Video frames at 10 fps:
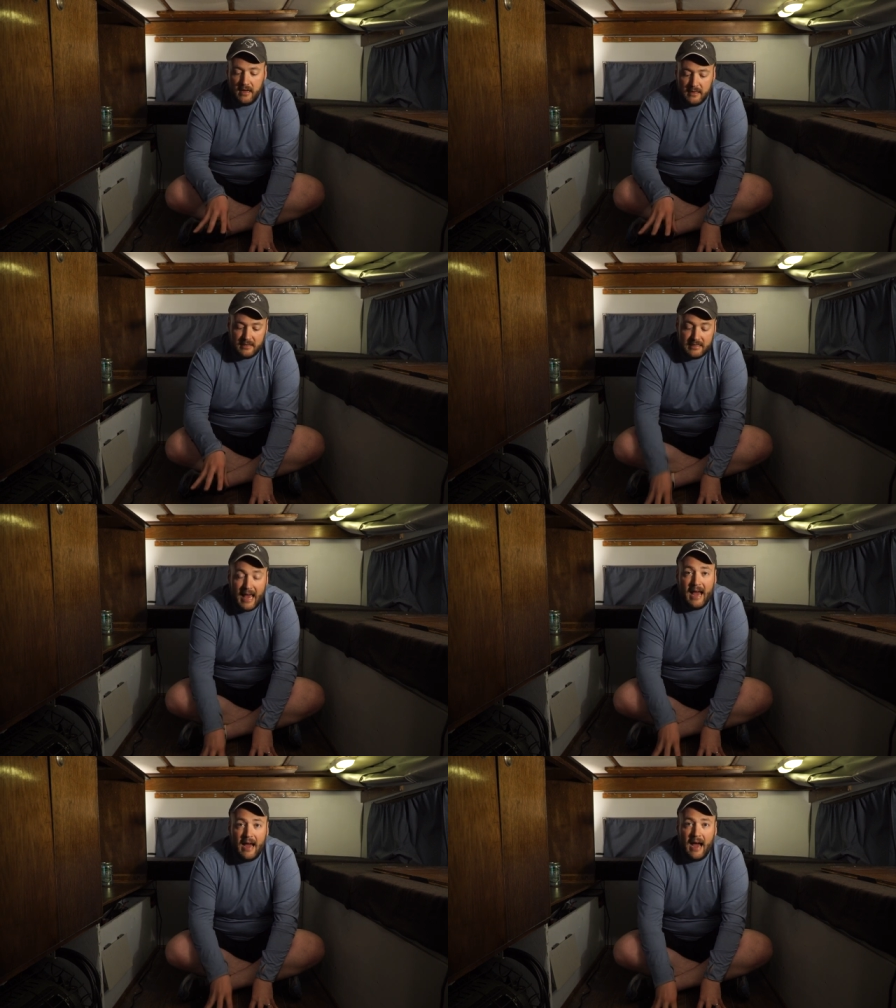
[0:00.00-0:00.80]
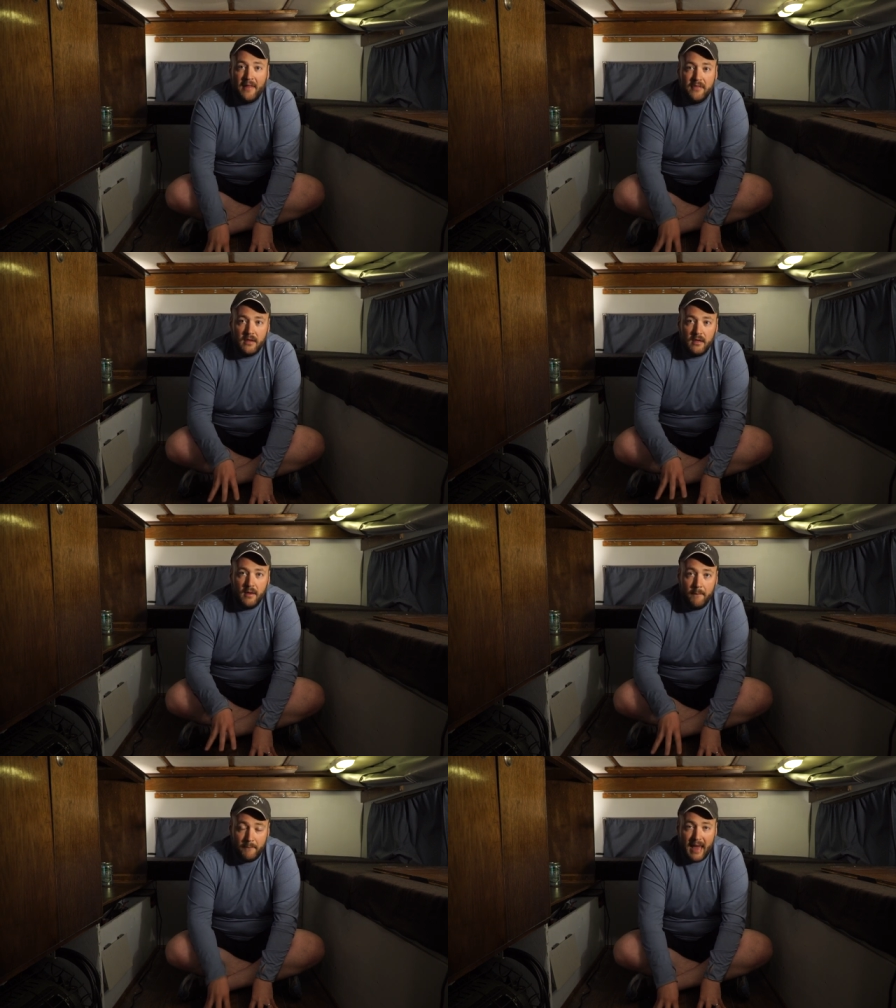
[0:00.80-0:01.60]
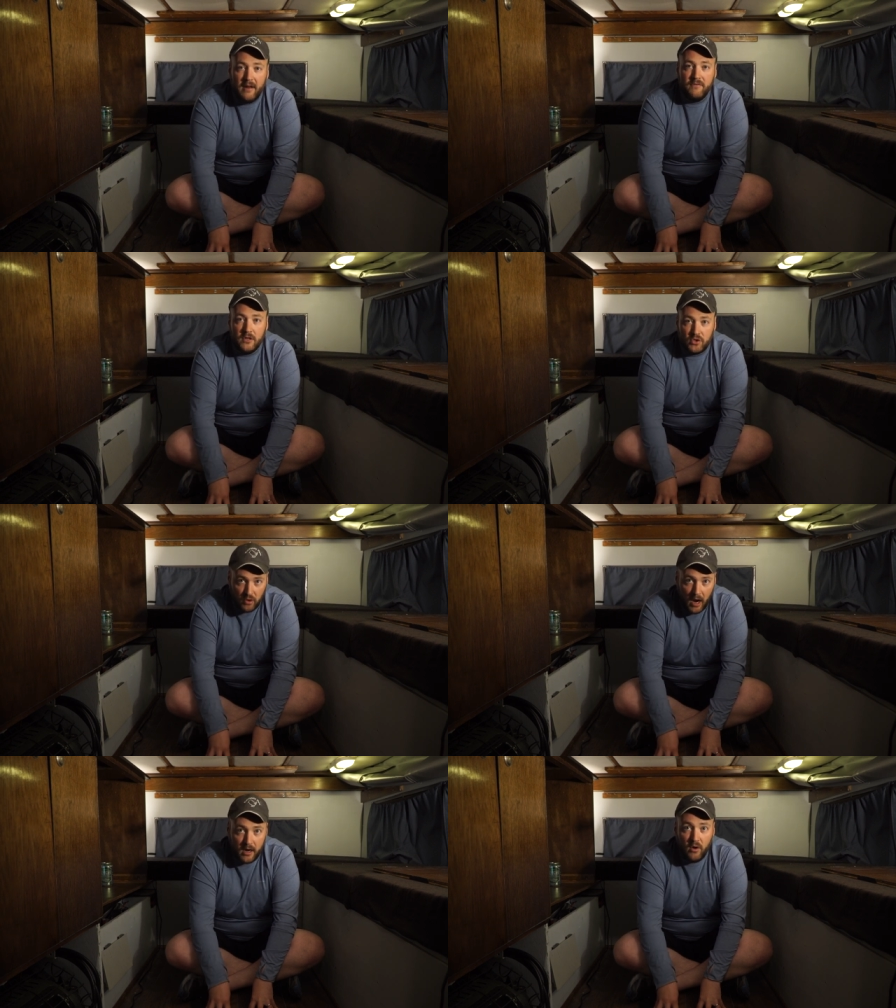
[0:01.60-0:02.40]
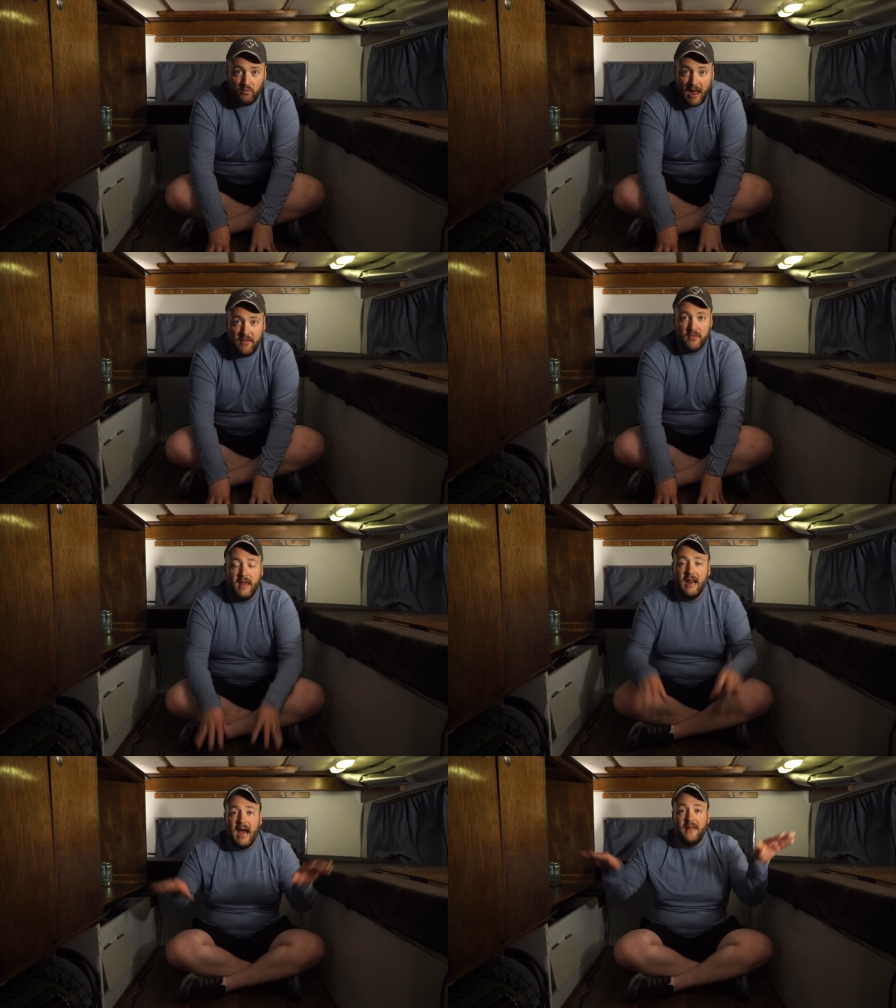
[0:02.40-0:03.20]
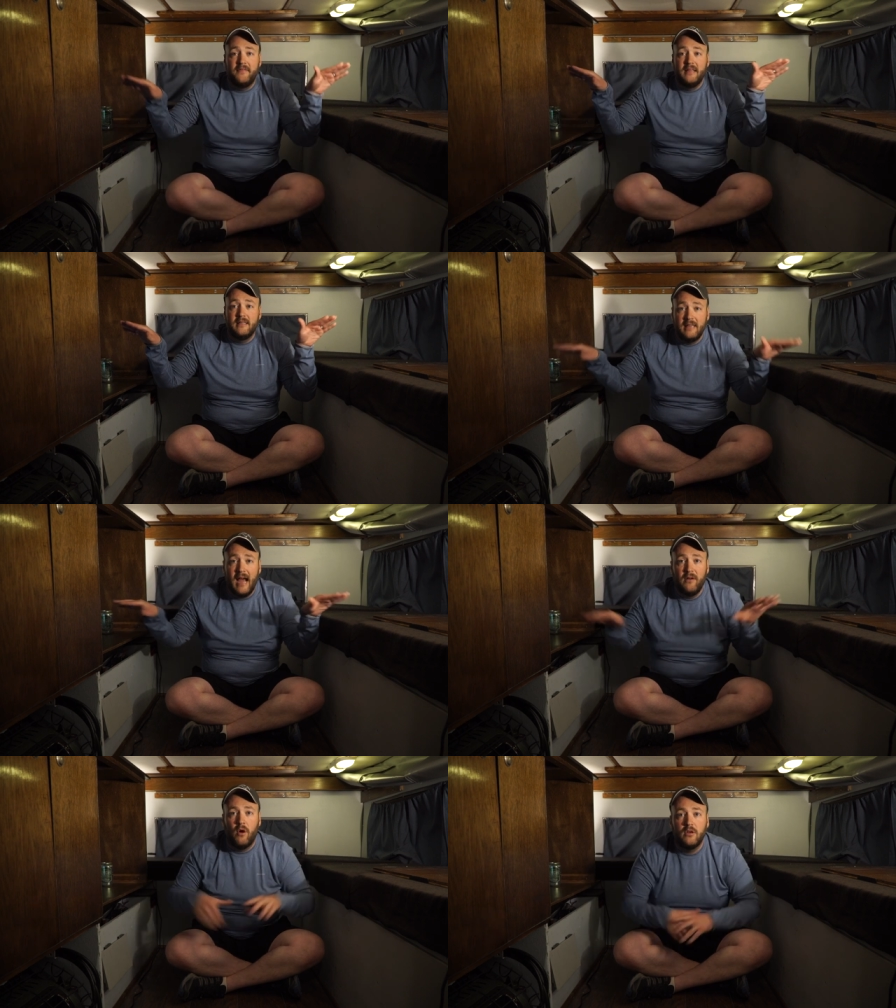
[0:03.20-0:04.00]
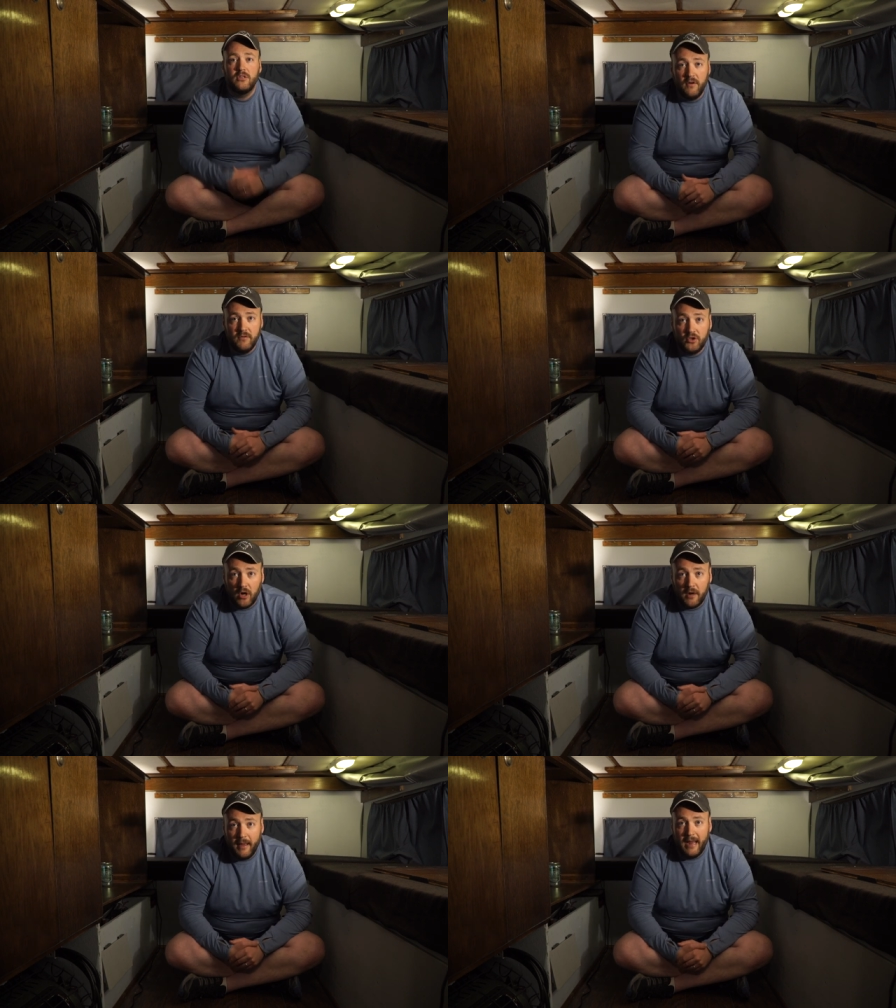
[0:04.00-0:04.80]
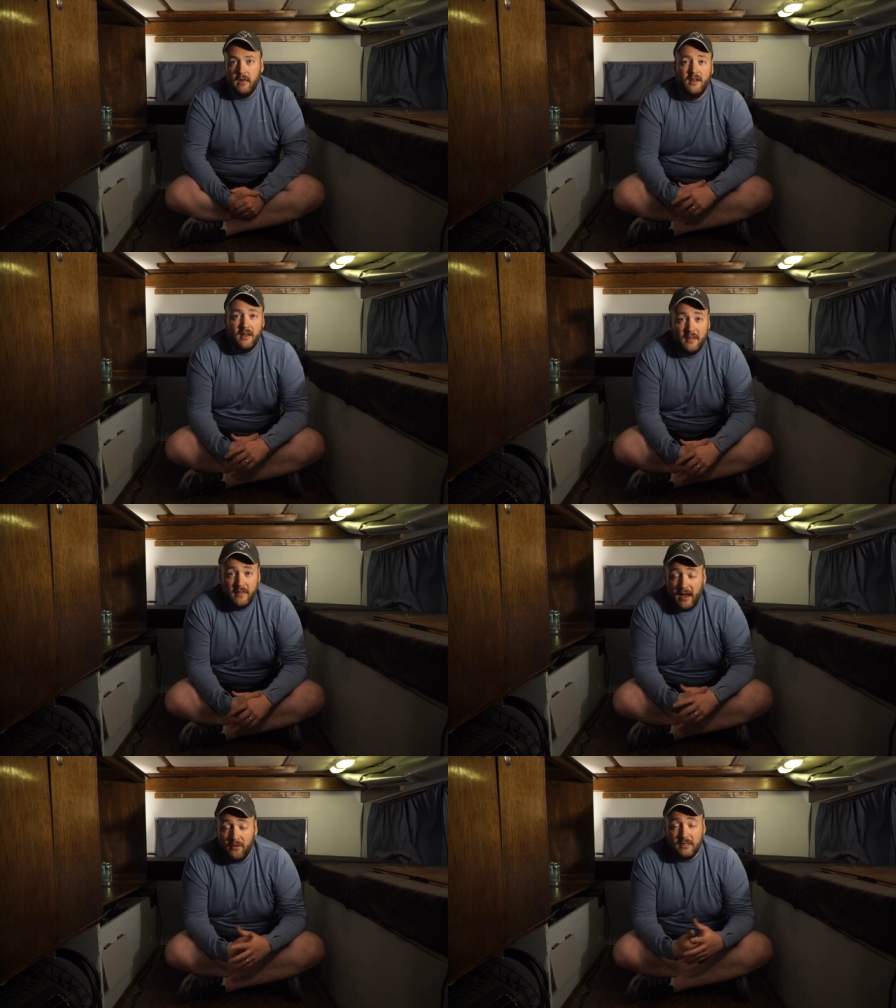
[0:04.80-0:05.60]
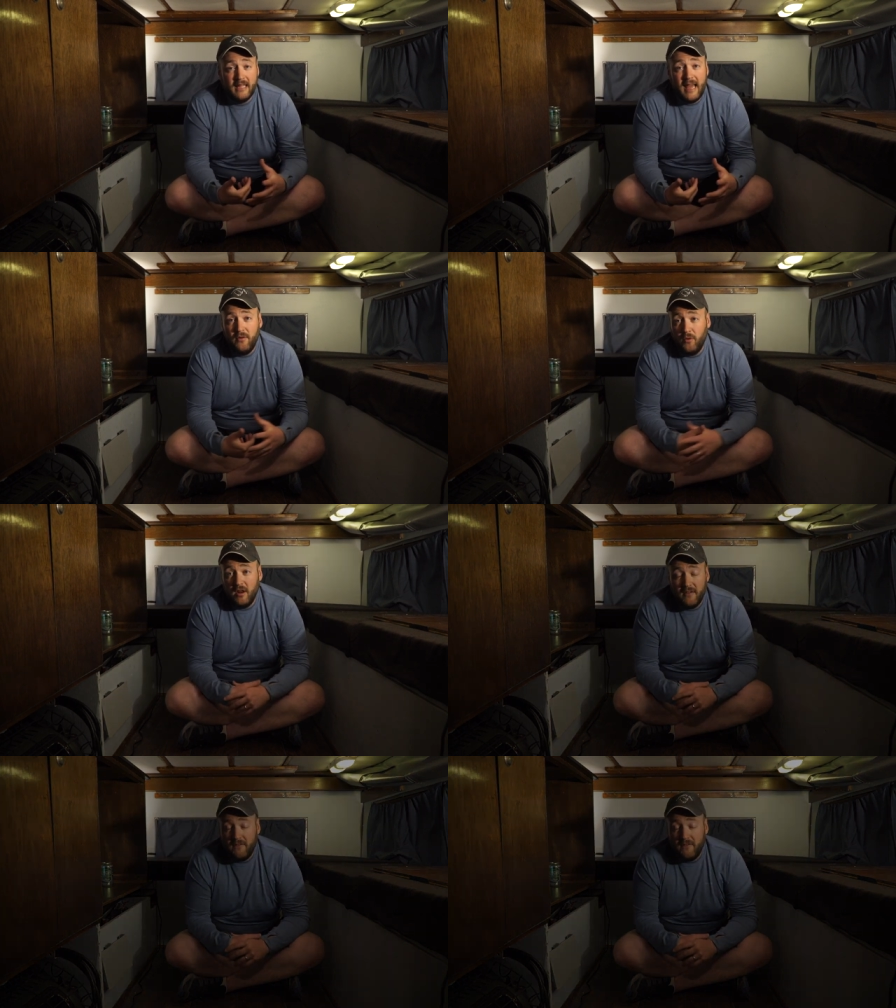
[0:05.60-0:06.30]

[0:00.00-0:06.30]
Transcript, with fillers: it sat on the bed of the truck rather than on the sidewalls of the truck bed. That was again one of the